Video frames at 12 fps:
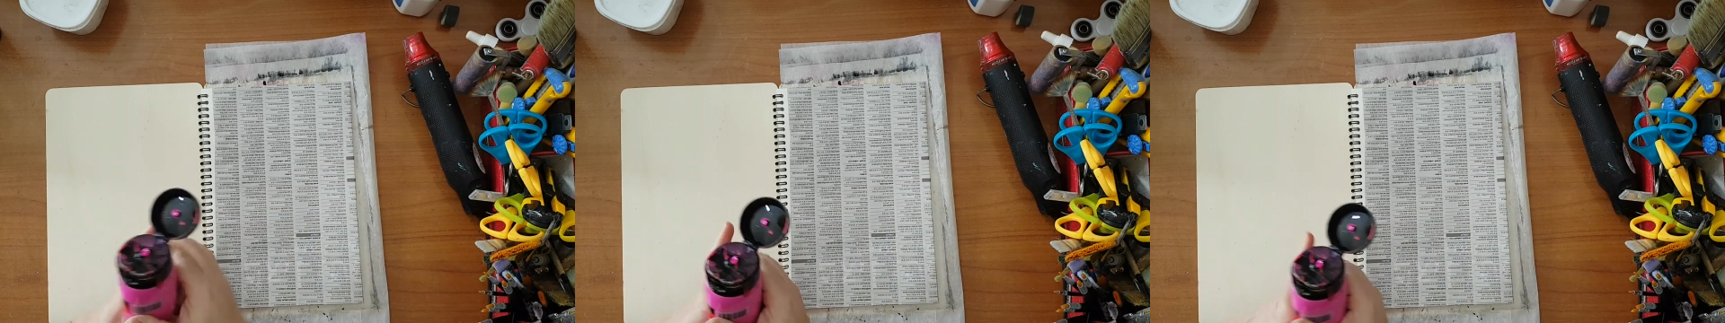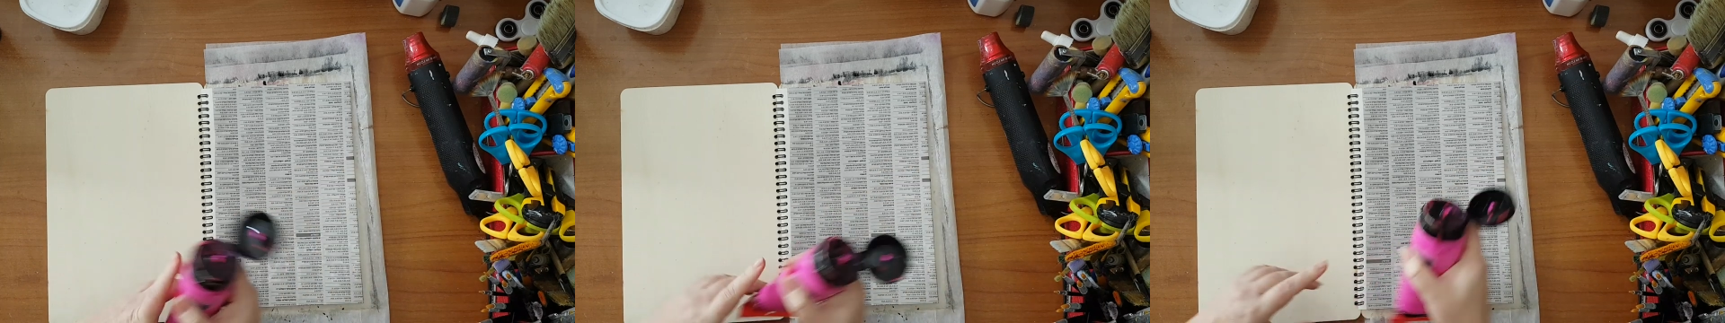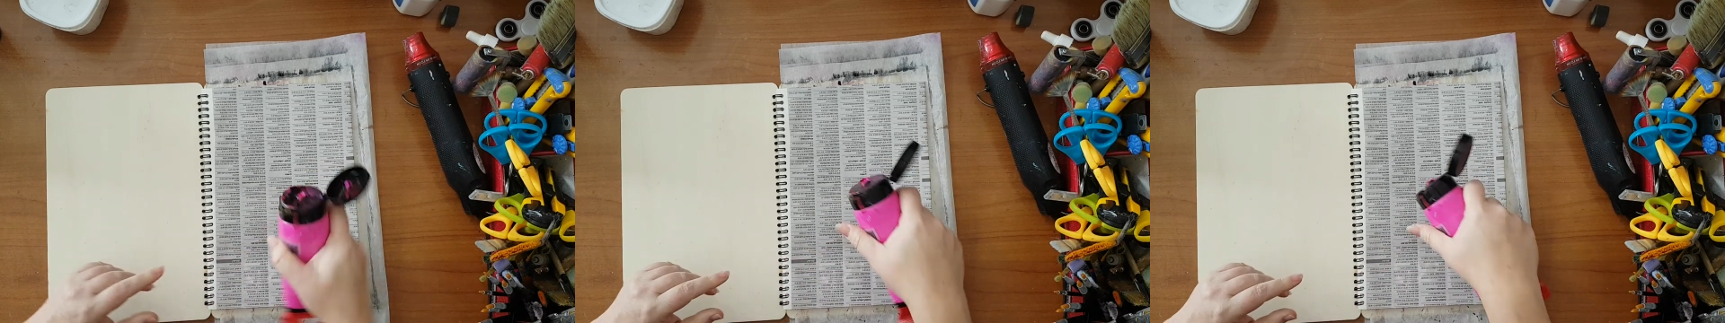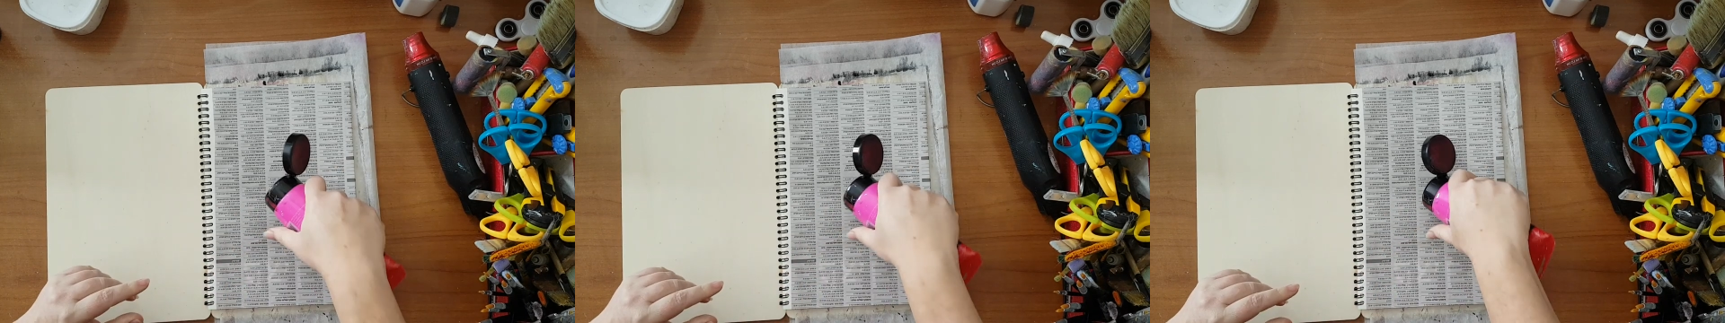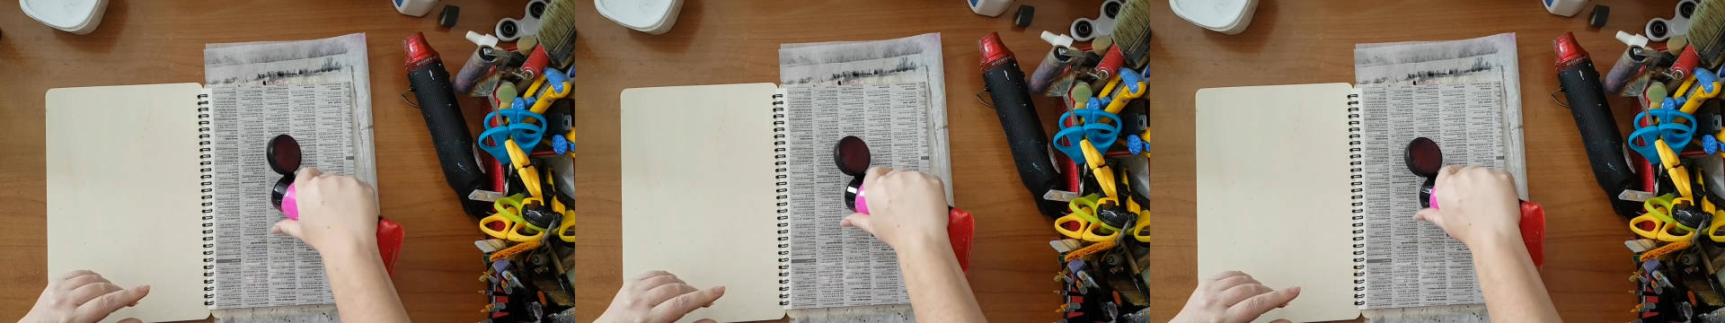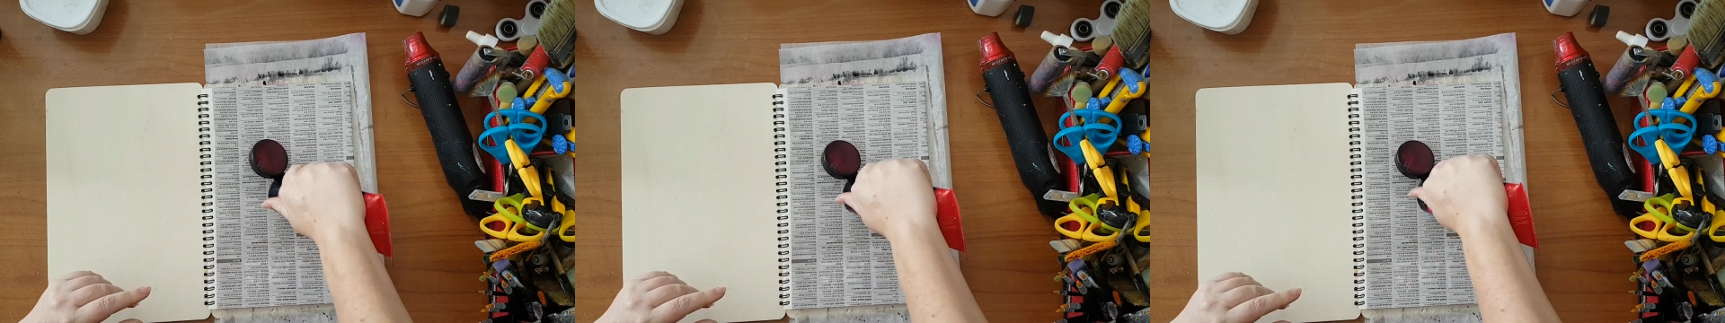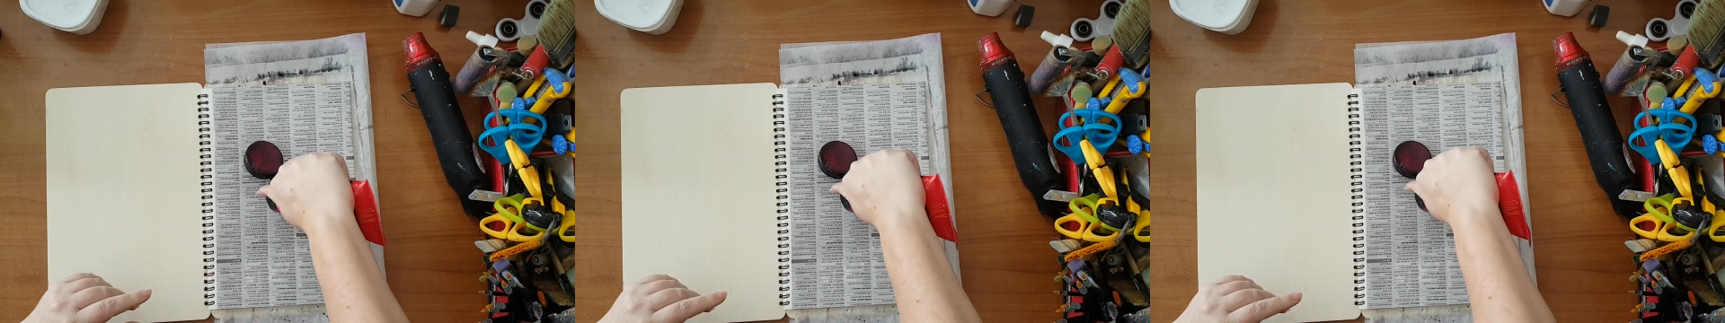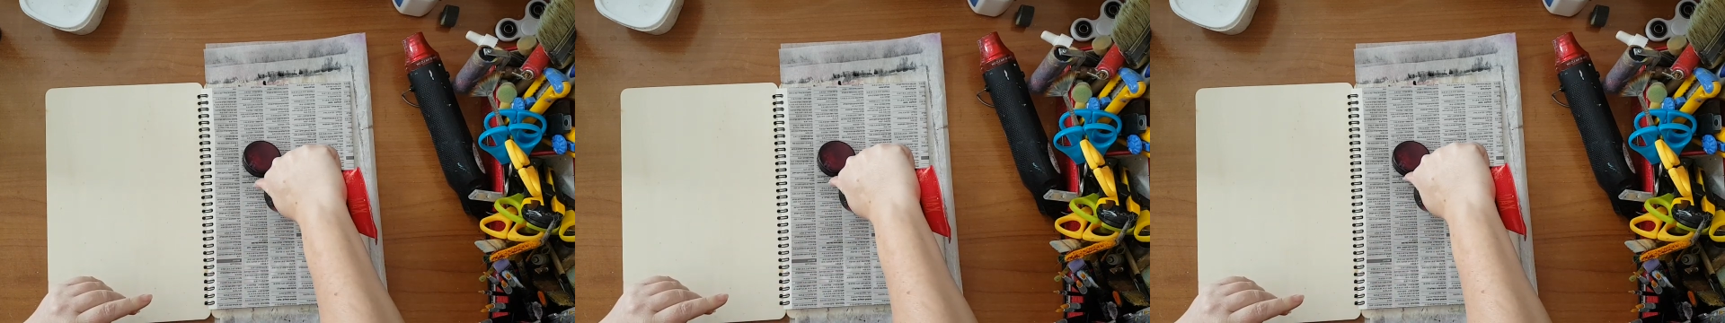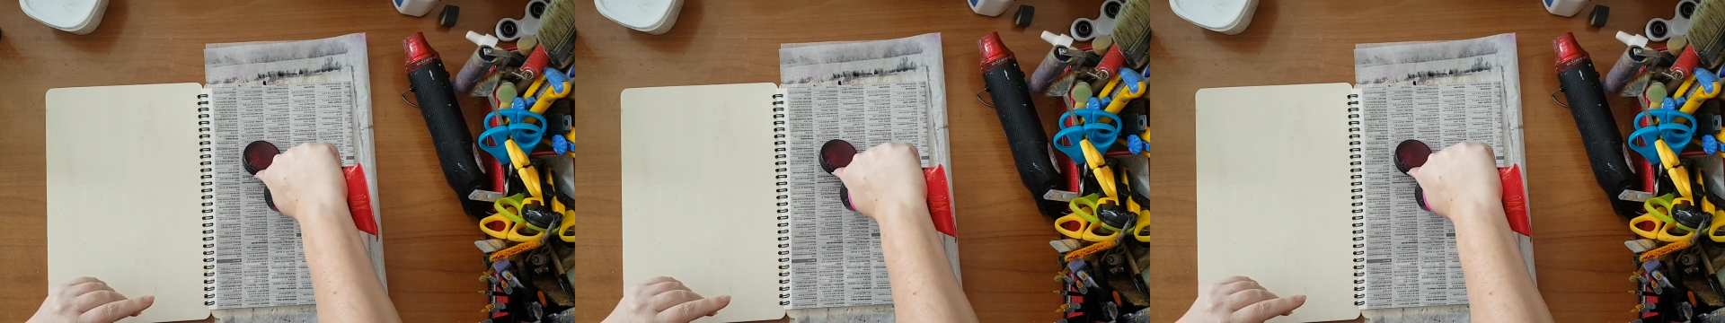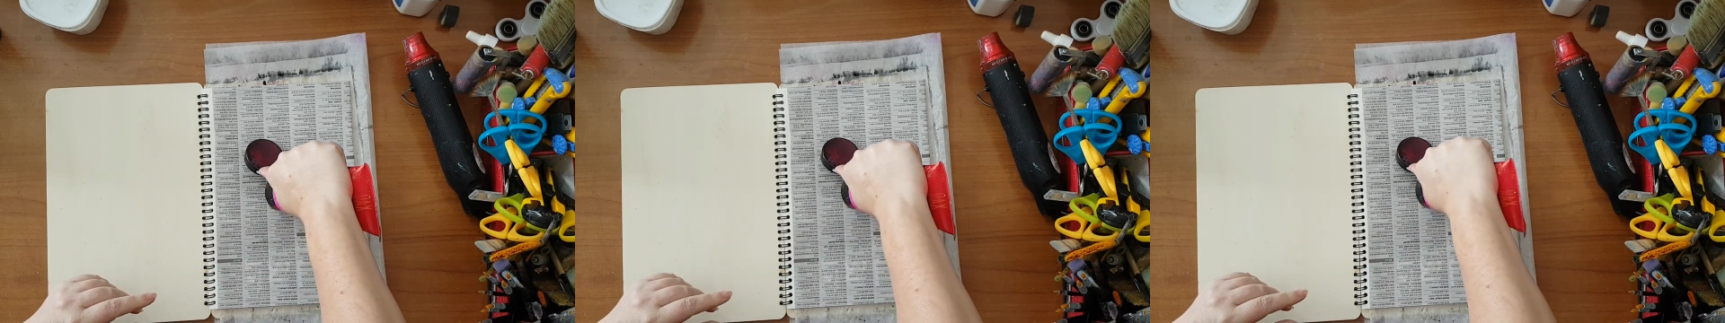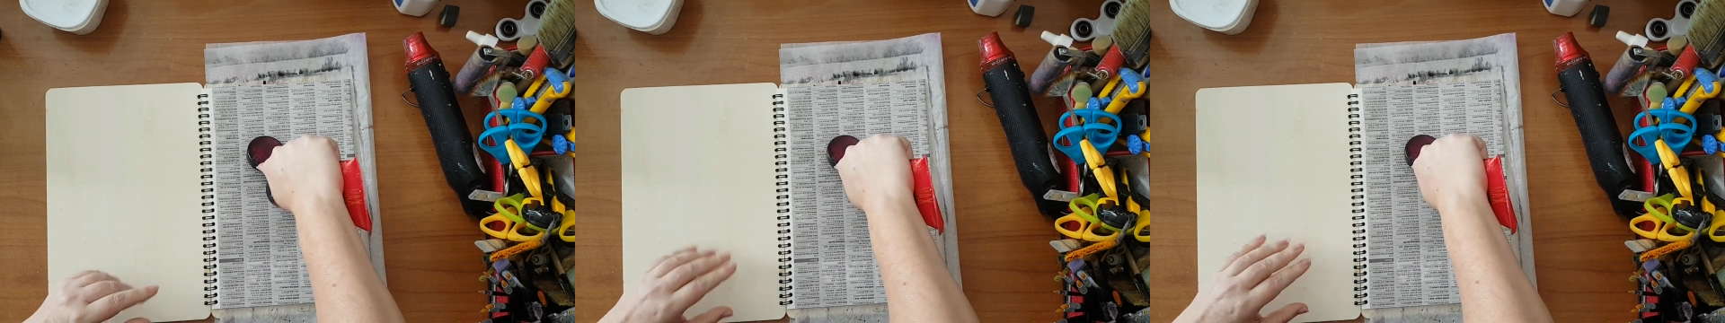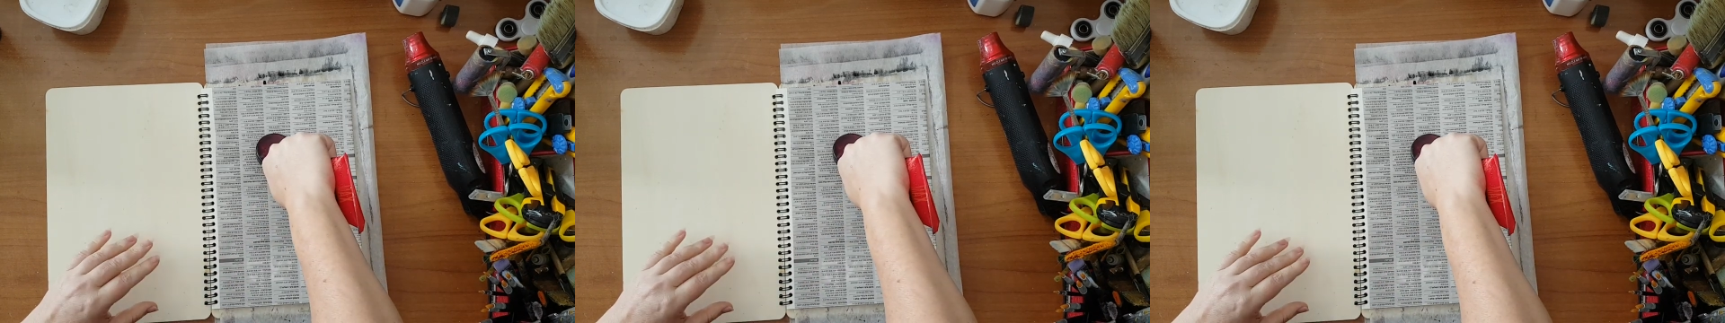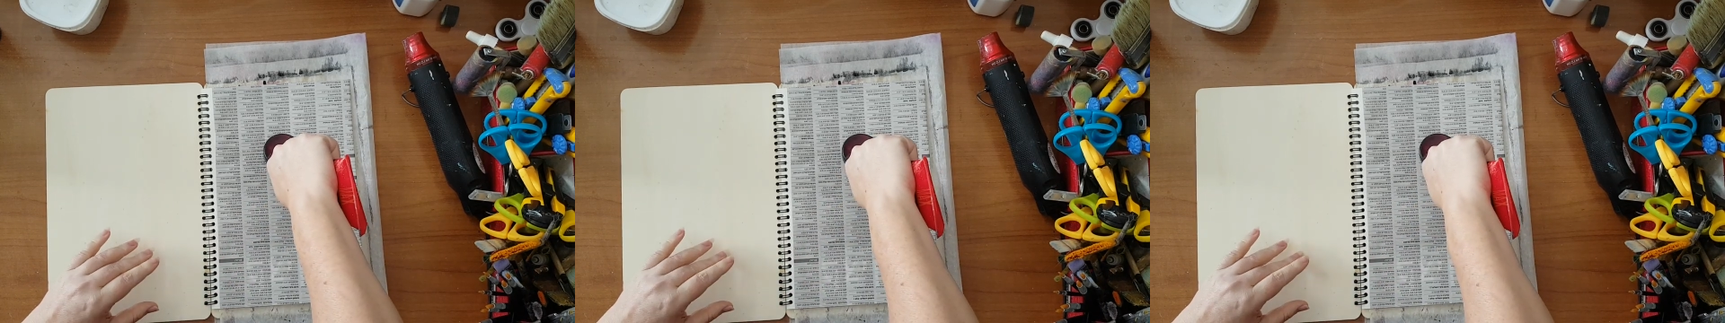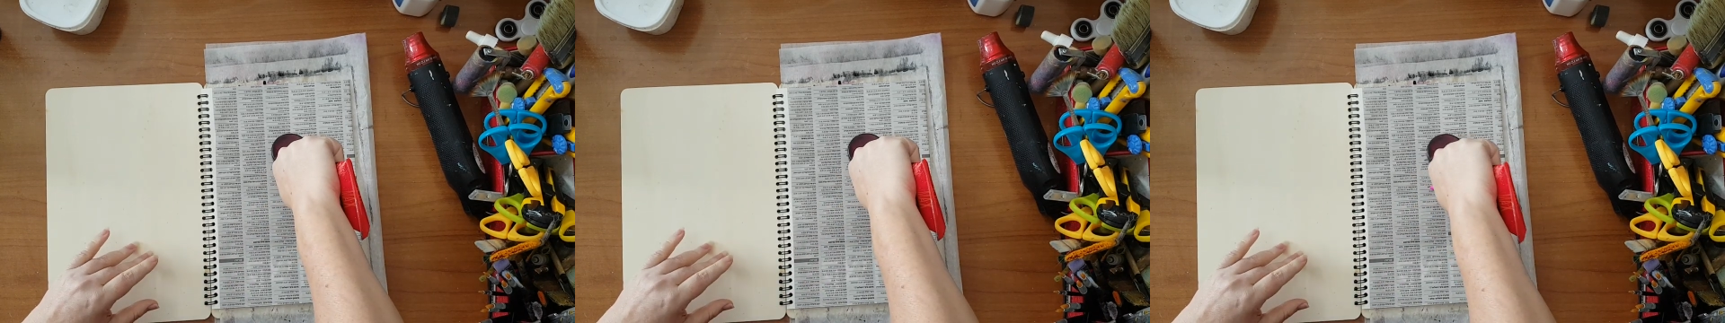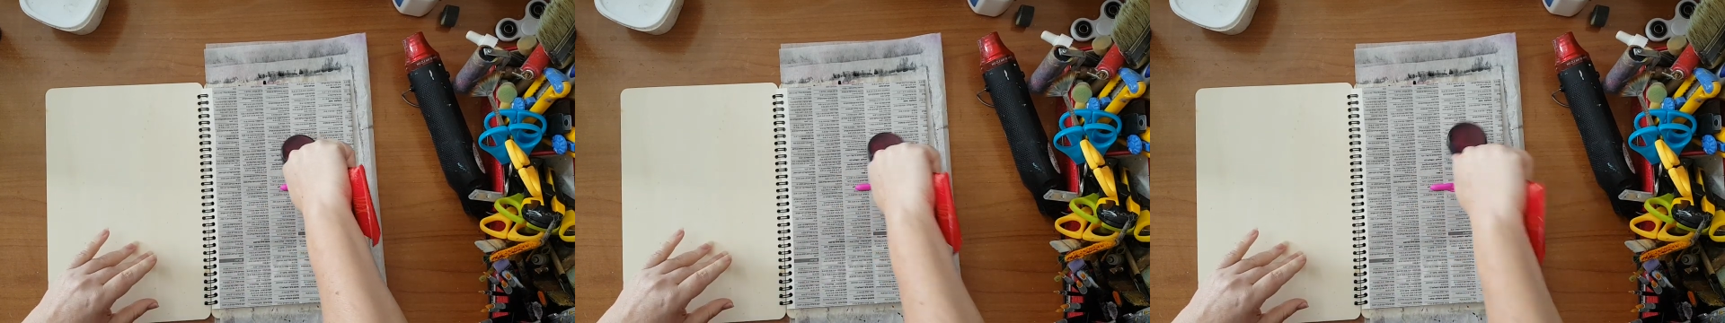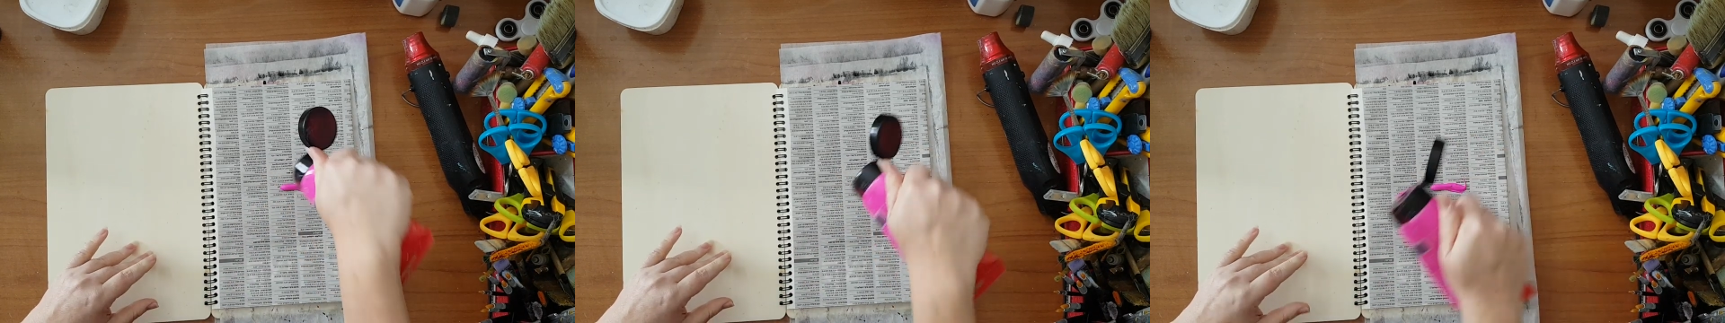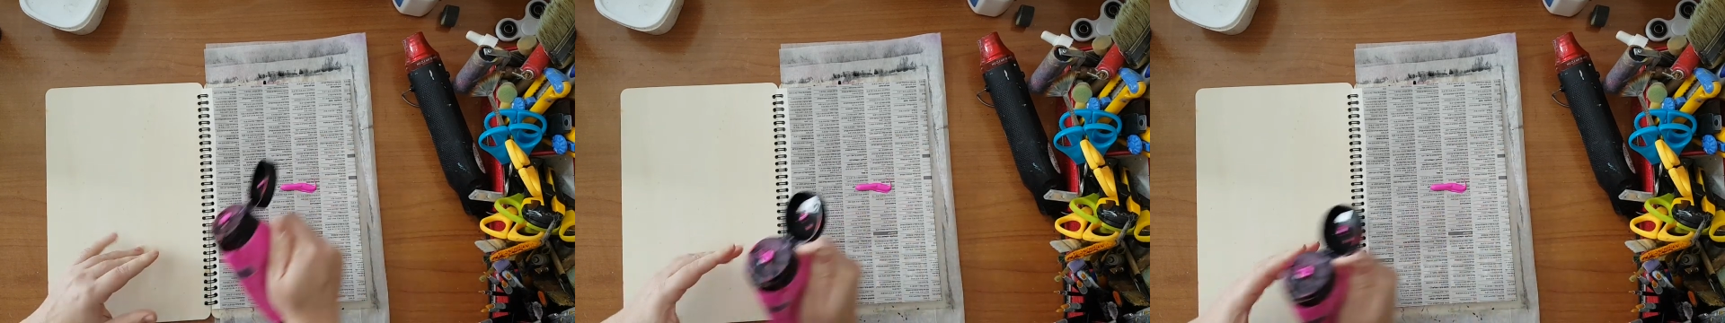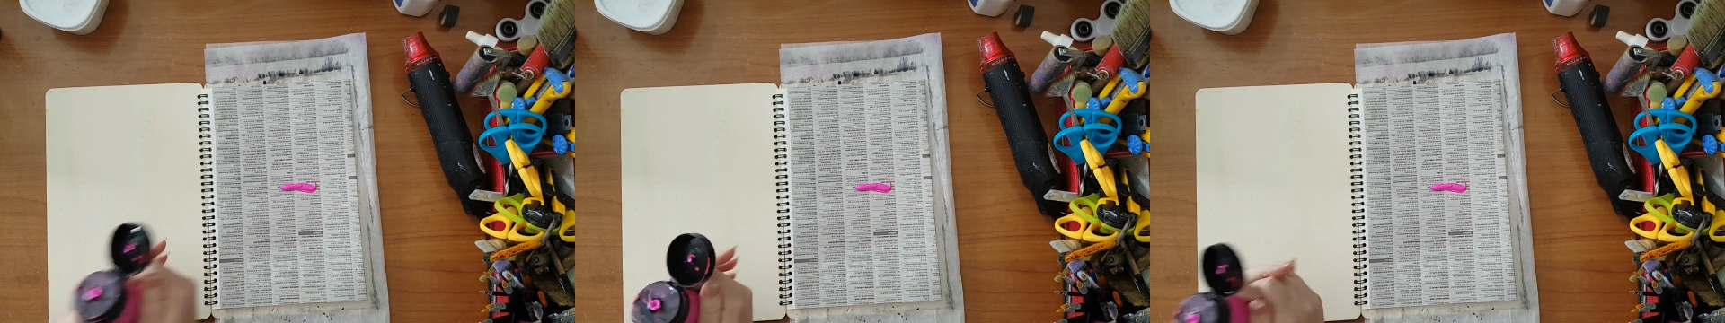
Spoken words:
[unreadable: no face in view]